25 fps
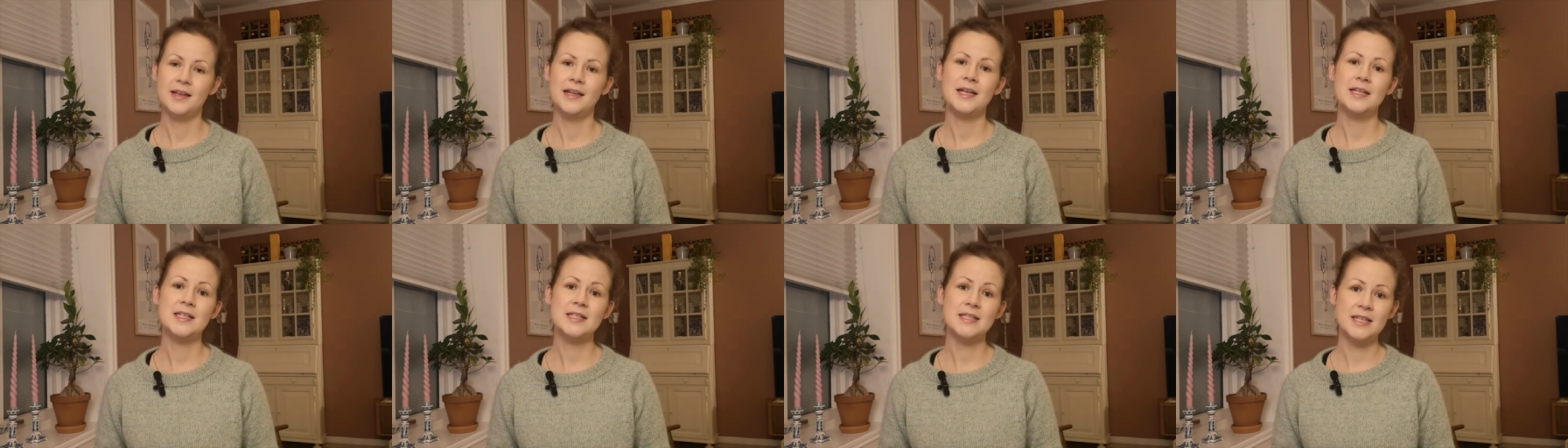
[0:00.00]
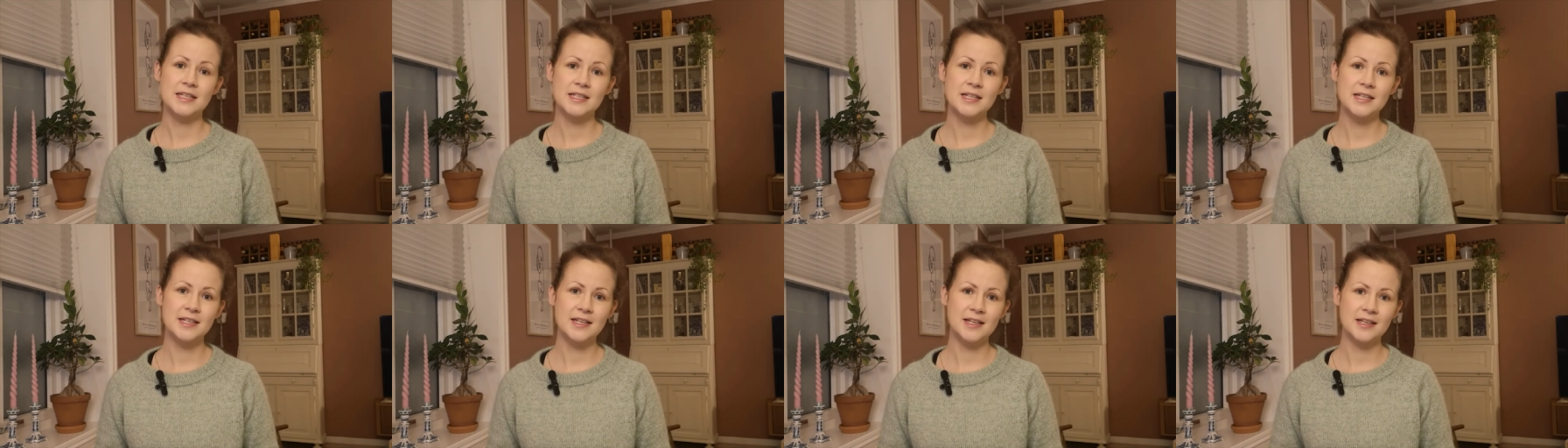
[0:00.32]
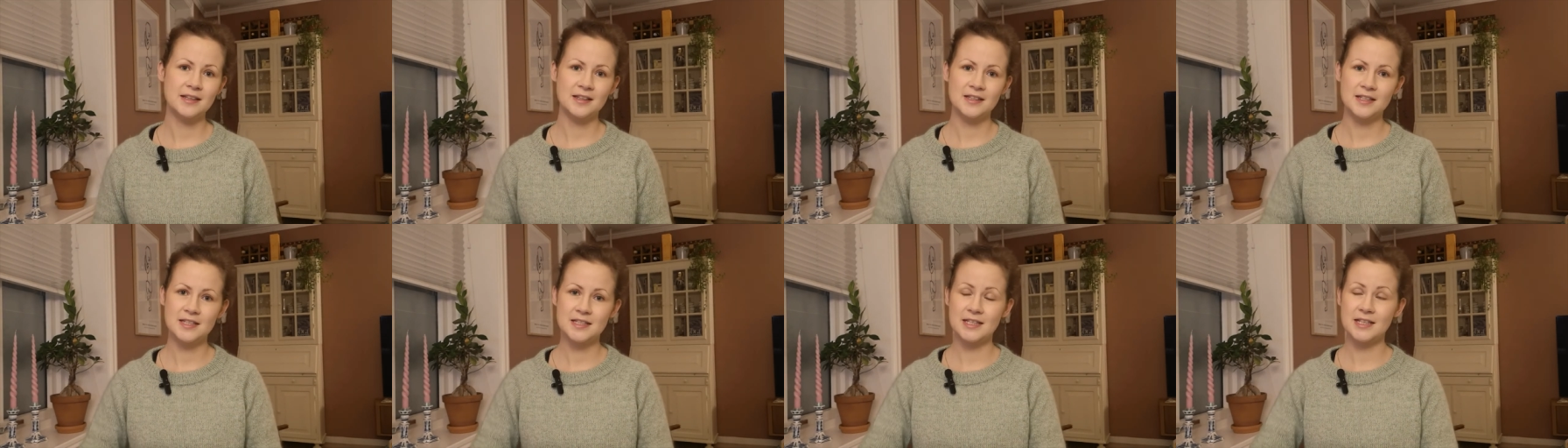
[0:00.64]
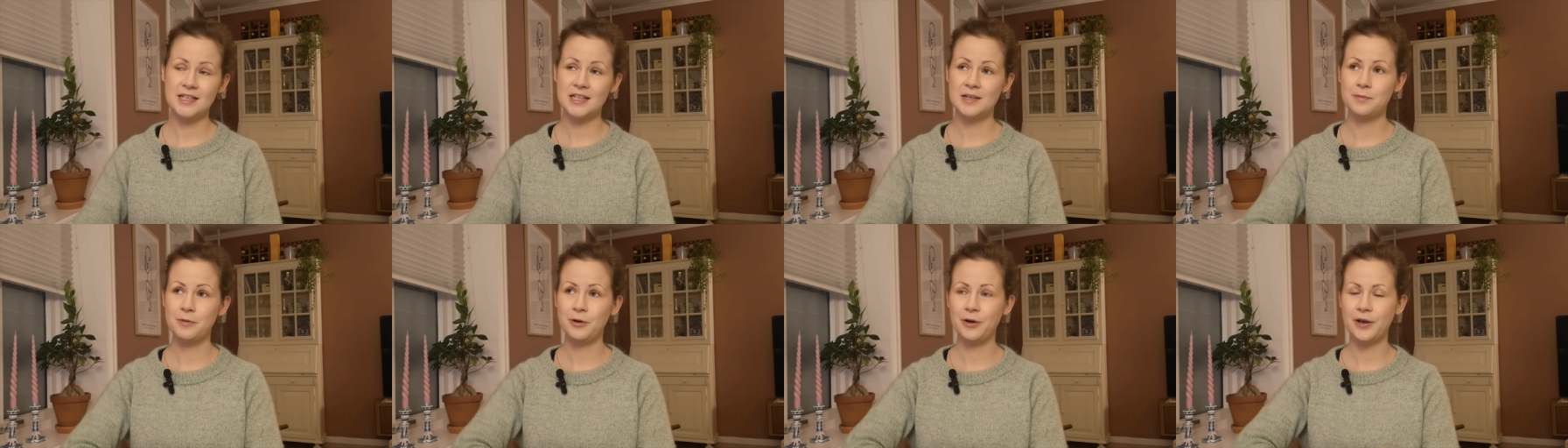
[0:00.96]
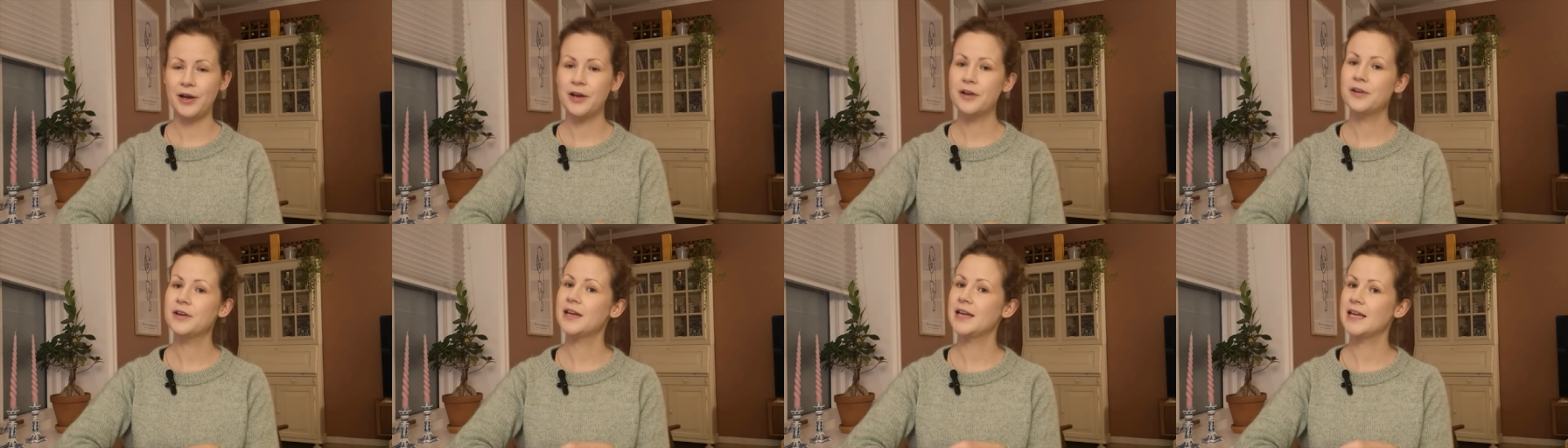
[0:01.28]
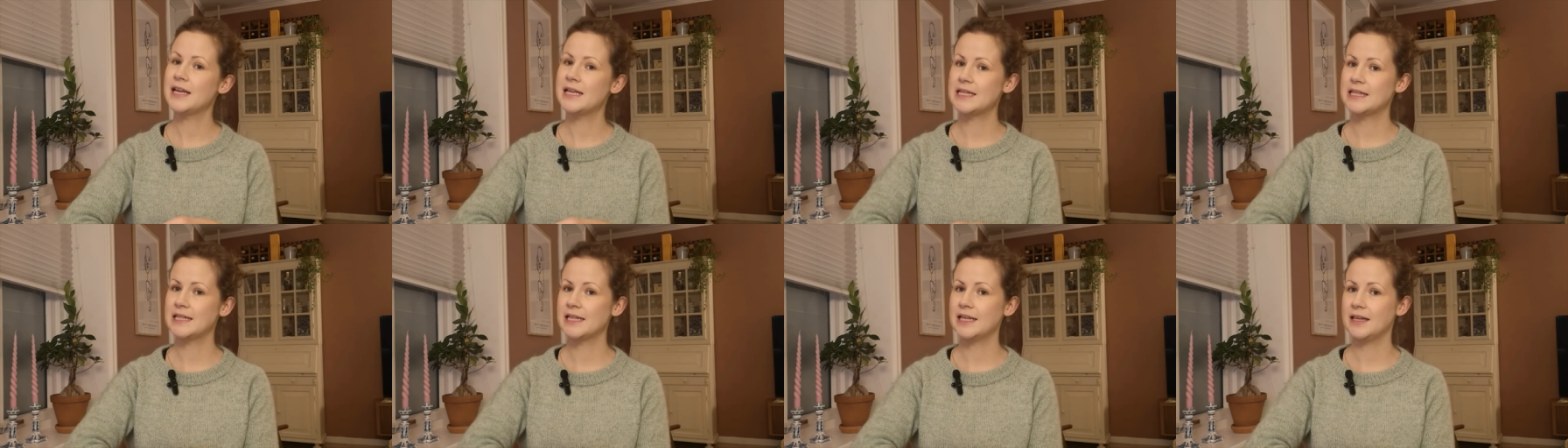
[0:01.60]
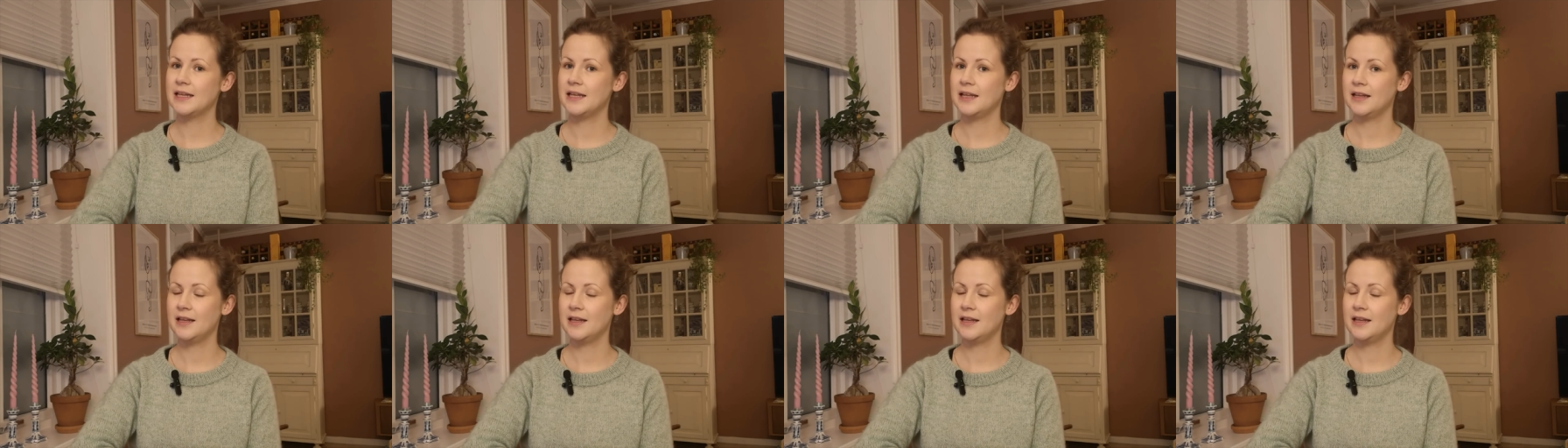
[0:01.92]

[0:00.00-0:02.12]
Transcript: It's knitted in silk mohair and